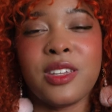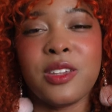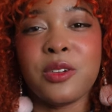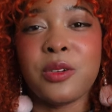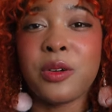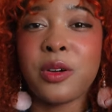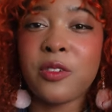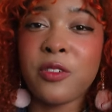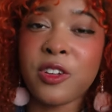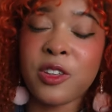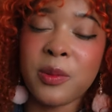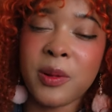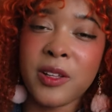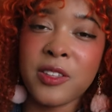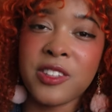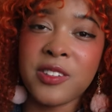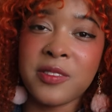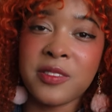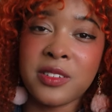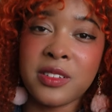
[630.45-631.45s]
you're
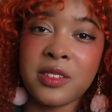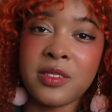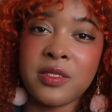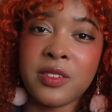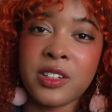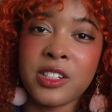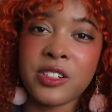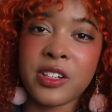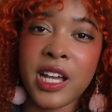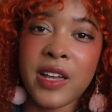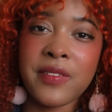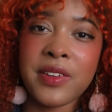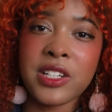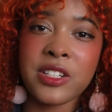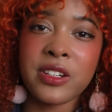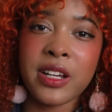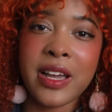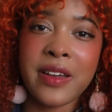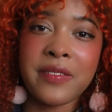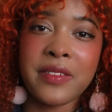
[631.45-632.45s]
responsible for
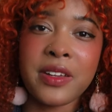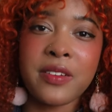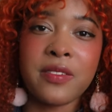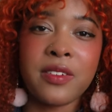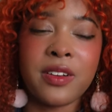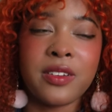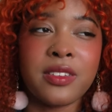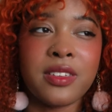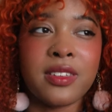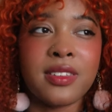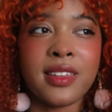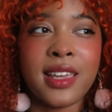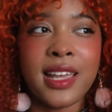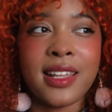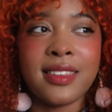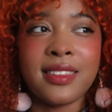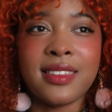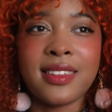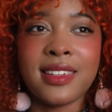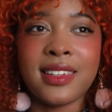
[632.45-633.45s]
driving traffic versus
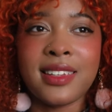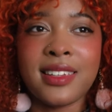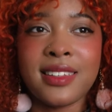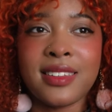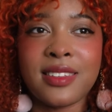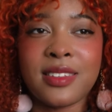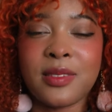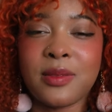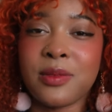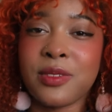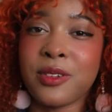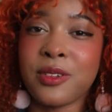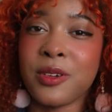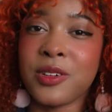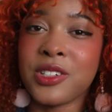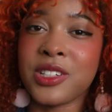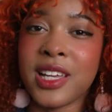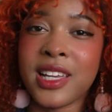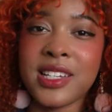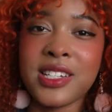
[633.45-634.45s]
Etsy's
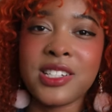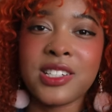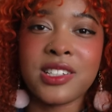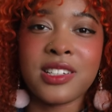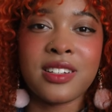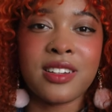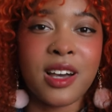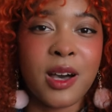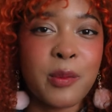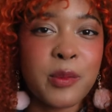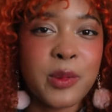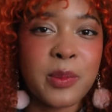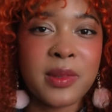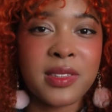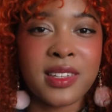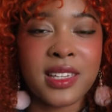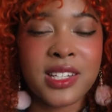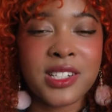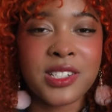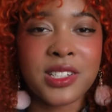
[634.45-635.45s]
search engine
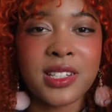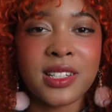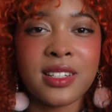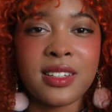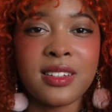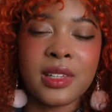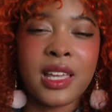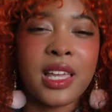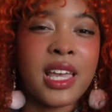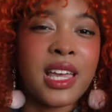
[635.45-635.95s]
optimization